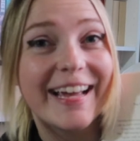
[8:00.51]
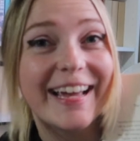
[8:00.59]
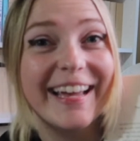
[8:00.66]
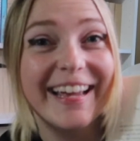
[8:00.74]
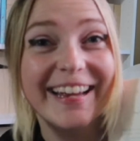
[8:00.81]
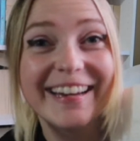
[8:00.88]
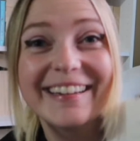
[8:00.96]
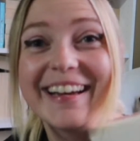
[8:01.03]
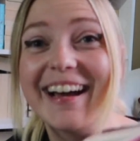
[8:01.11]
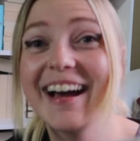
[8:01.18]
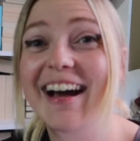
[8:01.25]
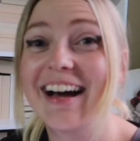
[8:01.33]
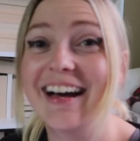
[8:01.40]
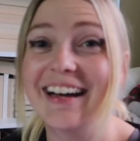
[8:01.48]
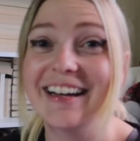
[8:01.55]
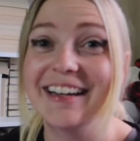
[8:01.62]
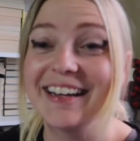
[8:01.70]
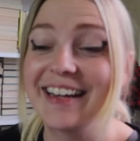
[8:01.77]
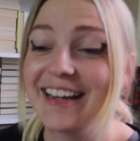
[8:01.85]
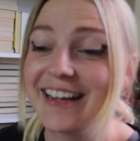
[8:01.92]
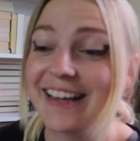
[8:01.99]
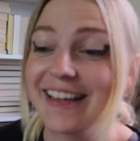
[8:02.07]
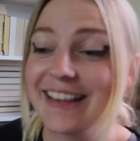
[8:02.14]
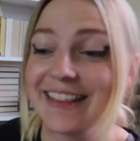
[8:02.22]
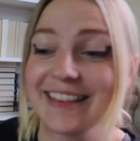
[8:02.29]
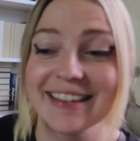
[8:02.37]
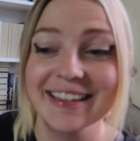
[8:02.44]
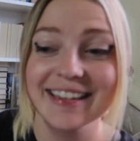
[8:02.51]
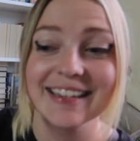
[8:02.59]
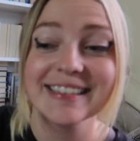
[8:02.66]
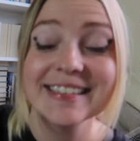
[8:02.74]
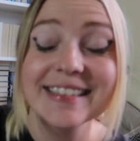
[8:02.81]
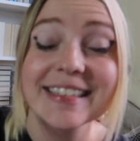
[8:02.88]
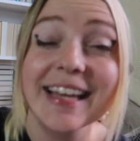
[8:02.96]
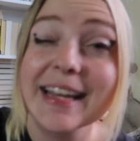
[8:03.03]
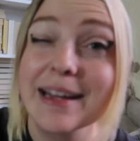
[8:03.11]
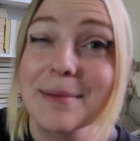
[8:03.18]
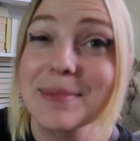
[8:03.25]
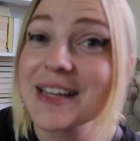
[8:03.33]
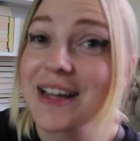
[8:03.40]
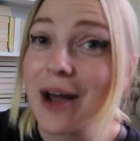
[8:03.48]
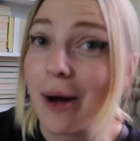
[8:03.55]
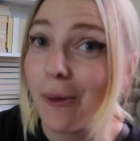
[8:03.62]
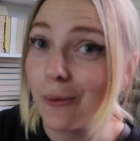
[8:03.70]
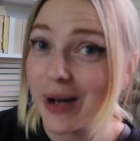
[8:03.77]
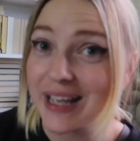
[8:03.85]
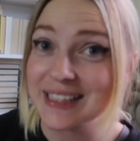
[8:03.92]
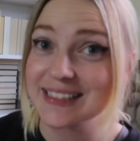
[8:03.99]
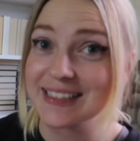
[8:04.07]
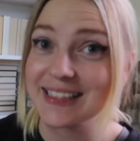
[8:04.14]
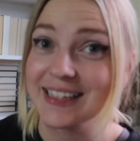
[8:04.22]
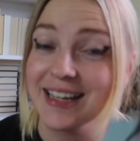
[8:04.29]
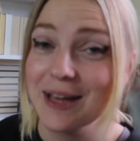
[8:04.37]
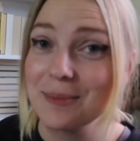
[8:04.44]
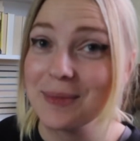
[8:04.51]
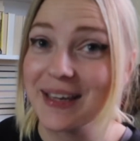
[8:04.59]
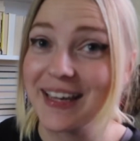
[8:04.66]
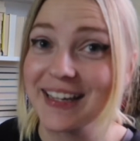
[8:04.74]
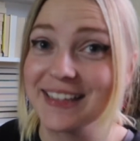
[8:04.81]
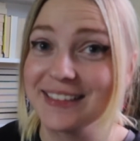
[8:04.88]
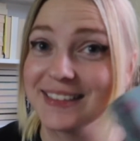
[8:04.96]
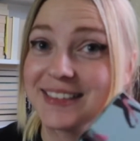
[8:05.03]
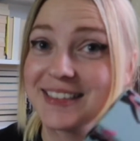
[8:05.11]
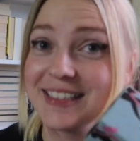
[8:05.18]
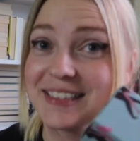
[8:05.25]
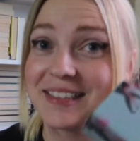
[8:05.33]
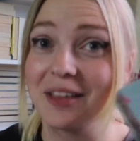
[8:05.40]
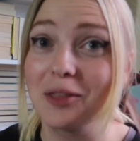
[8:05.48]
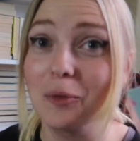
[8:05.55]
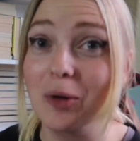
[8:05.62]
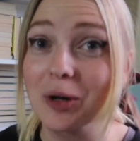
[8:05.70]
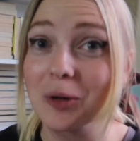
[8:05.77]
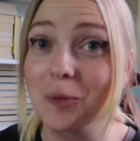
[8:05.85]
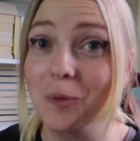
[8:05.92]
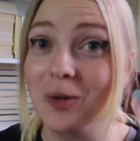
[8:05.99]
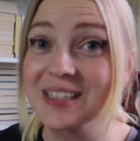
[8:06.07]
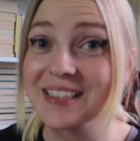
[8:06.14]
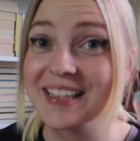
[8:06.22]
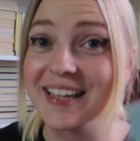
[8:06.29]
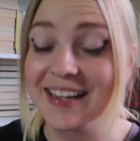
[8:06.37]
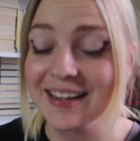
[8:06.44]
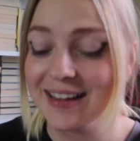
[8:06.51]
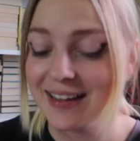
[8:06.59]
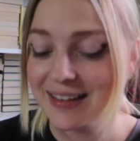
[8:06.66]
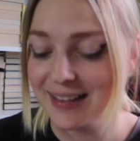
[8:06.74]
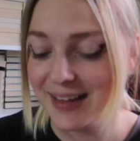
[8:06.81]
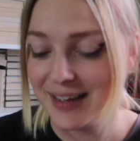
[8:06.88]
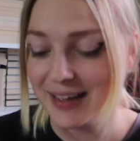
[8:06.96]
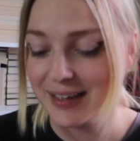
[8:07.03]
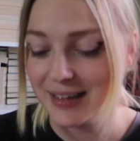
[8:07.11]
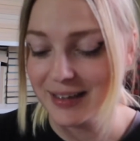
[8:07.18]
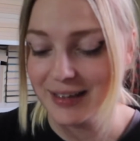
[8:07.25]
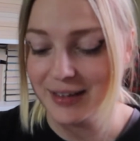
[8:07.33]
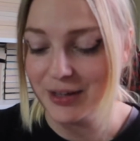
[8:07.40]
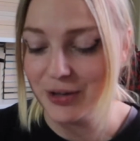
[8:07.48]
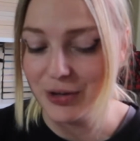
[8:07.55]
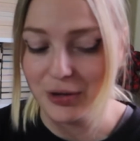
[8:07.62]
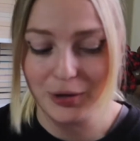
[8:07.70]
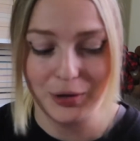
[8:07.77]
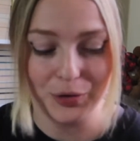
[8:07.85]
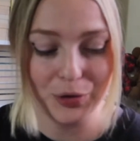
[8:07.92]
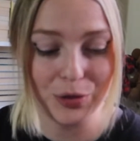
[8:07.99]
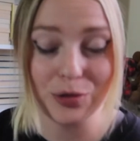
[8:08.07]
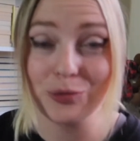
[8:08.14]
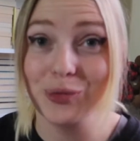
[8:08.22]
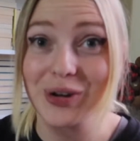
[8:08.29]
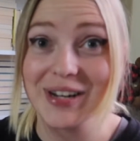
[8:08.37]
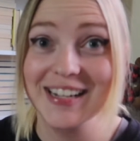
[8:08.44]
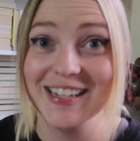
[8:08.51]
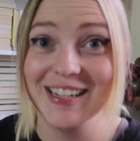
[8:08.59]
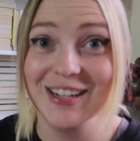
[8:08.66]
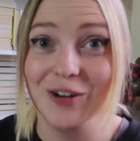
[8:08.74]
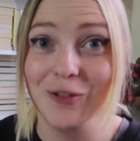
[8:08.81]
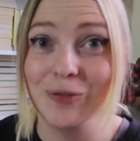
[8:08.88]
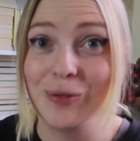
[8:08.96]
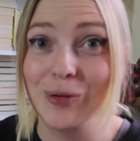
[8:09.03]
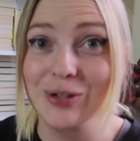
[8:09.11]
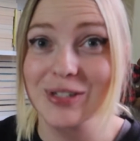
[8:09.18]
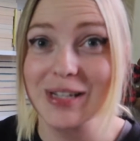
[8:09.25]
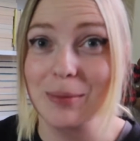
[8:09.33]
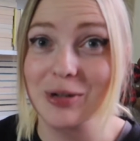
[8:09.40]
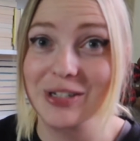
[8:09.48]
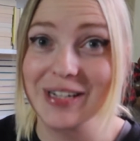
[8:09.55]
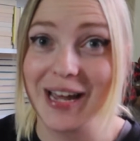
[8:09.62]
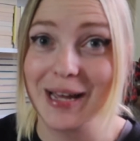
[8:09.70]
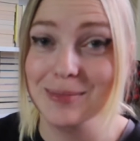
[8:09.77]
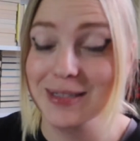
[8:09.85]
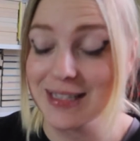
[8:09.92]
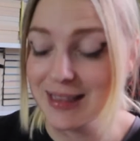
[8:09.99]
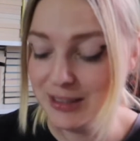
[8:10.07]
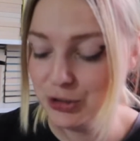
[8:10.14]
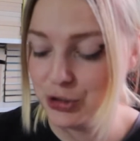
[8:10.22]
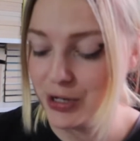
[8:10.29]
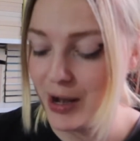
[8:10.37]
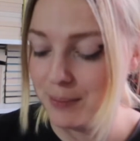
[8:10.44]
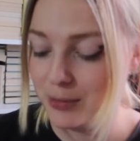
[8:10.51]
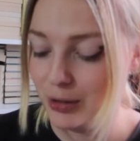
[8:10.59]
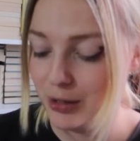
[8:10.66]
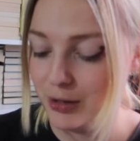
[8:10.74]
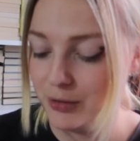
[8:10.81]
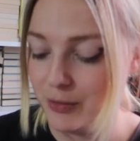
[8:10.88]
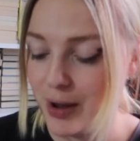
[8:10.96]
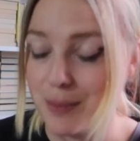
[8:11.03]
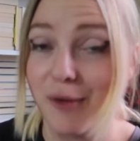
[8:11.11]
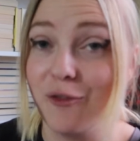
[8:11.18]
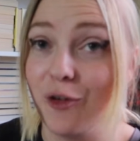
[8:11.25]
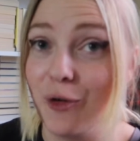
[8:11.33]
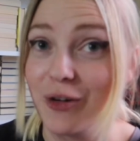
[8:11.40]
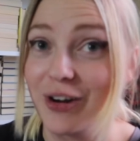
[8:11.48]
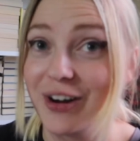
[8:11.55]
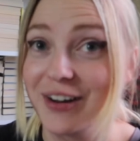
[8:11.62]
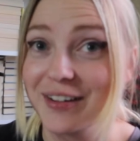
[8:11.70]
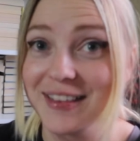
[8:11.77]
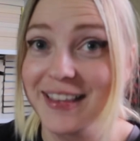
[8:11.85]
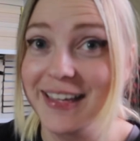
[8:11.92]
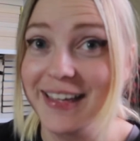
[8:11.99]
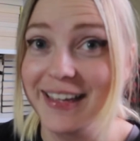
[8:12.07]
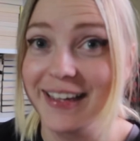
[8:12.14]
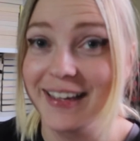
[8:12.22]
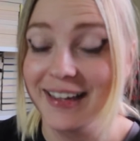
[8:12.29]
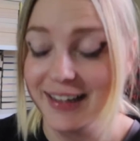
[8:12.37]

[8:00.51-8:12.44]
and I think it's gonna be a whisk because it said the word whisking like 3 or 4 separate times in this chapter right before the